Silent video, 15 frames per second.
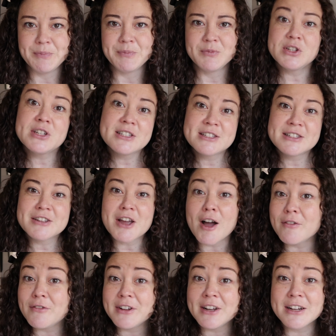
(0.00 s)
just
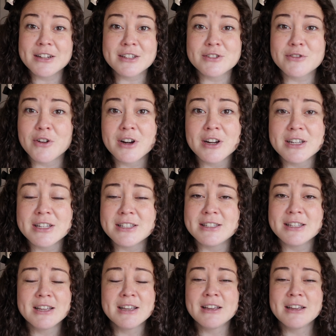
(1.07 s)
confident as far as,